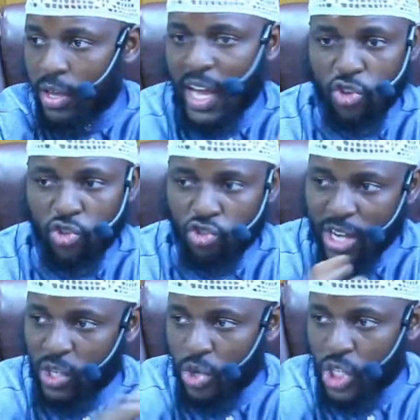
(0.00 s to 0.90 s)
and you try to
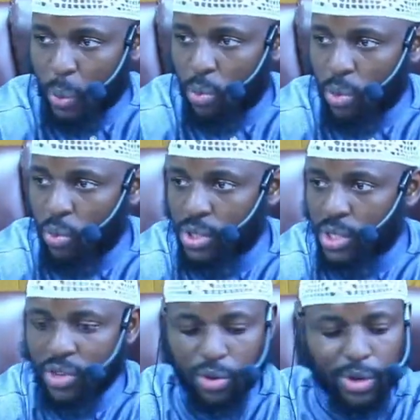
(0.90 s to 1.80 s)
wash it away with water,
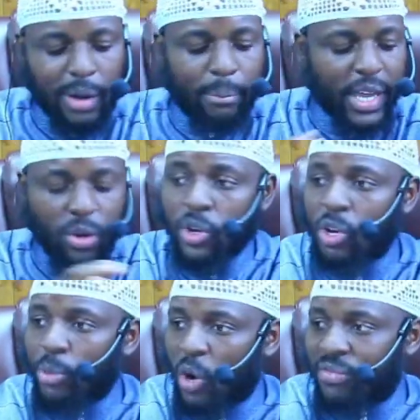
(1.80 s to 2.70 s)
you can't make hukum
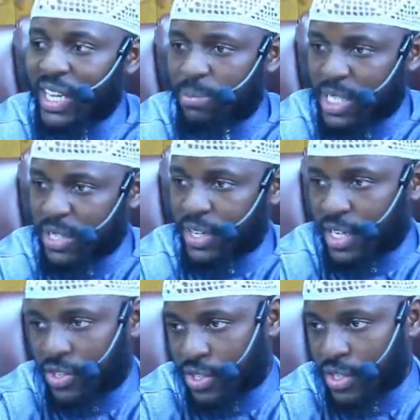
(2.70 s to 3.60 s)
of that specific
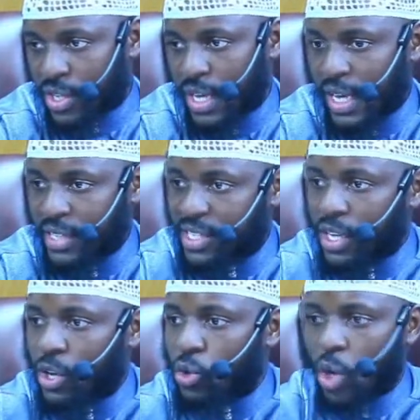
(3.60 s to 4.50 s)
najis until
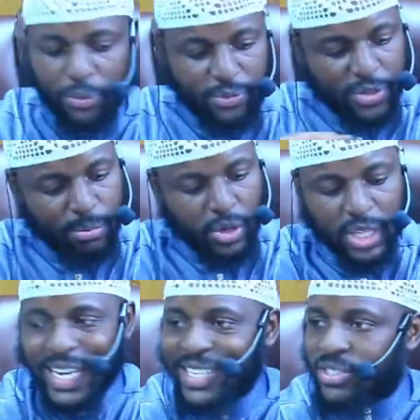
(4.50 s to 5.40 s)
it goes off the body
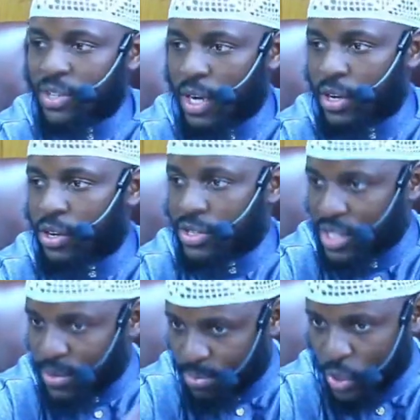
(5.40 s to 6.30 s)
that is tahir, because
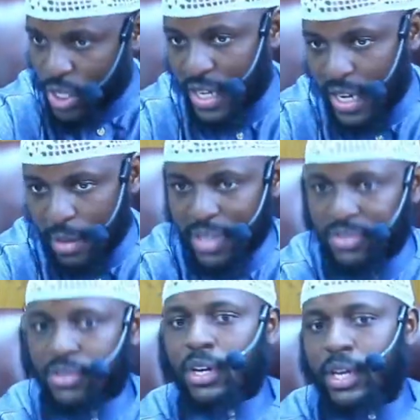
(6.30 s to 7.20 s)
this body, the limb, is
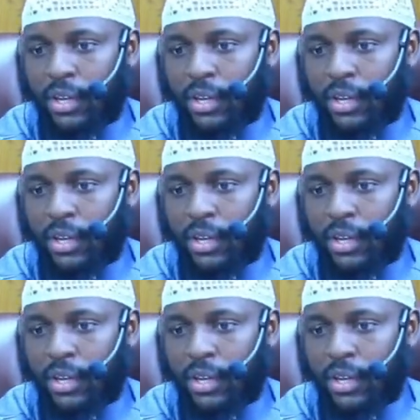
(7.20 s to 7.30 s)
tahir.